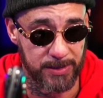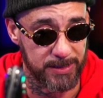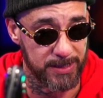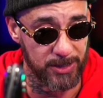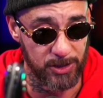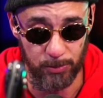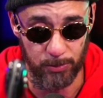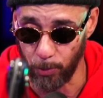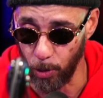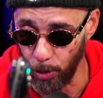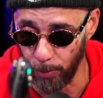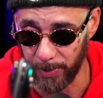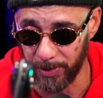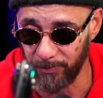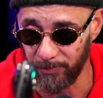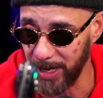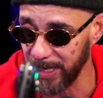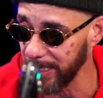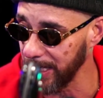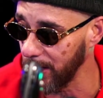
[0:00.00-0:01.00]
This moment
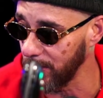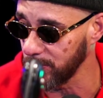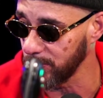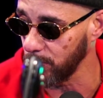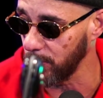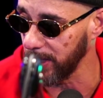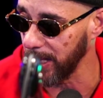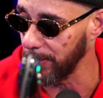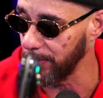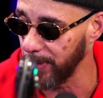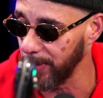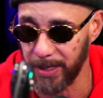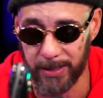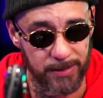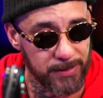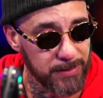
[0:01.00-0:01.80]
right now is all that matters.